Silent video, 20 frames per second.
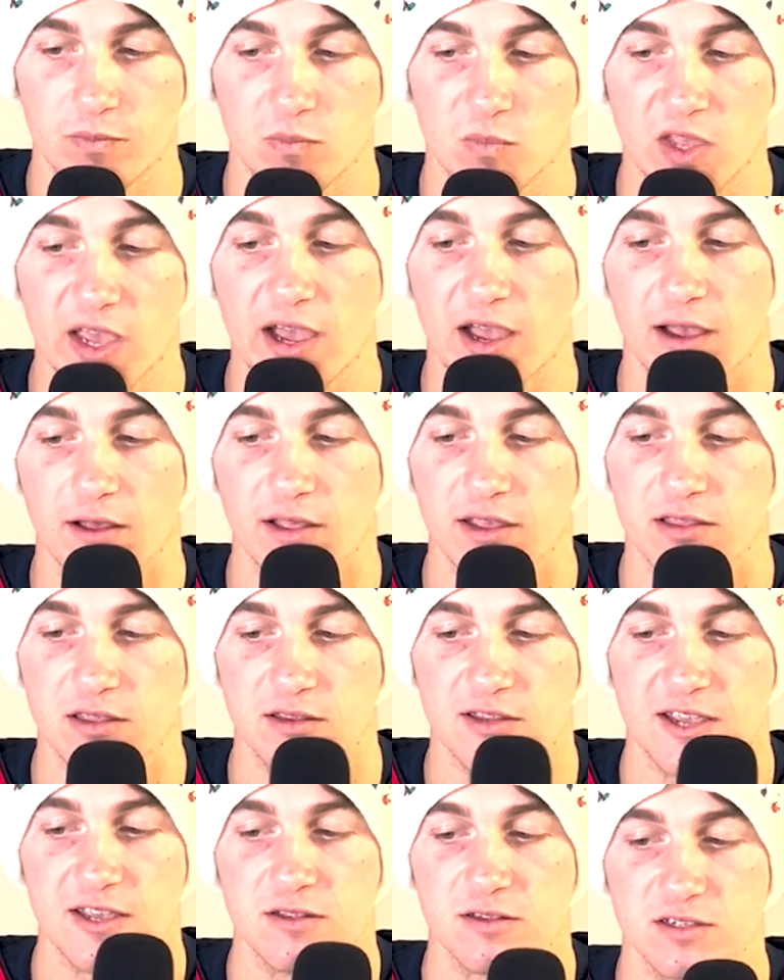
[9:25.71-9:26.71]
I like the
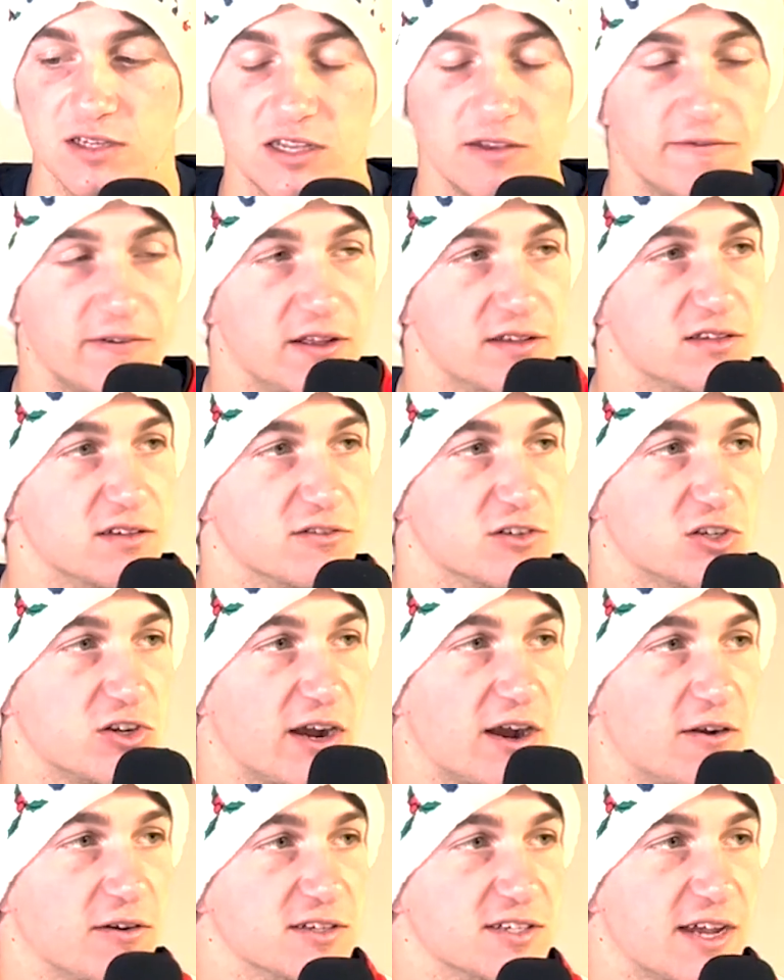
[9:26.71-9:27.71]
Titans defense if
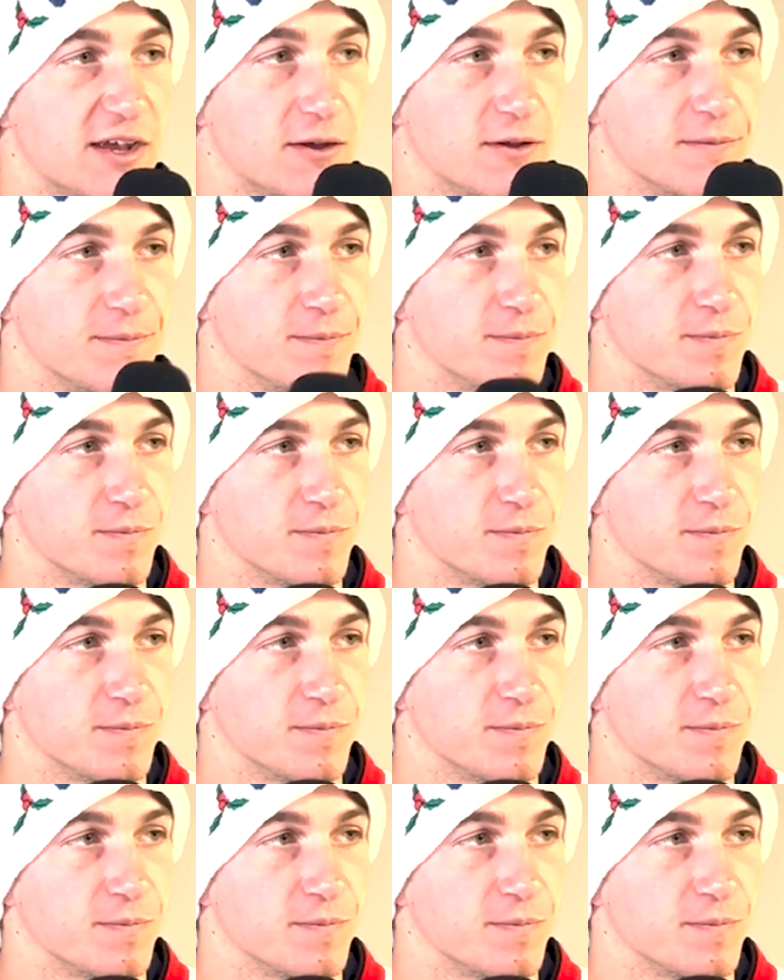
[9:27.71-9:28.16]
Stroud is out.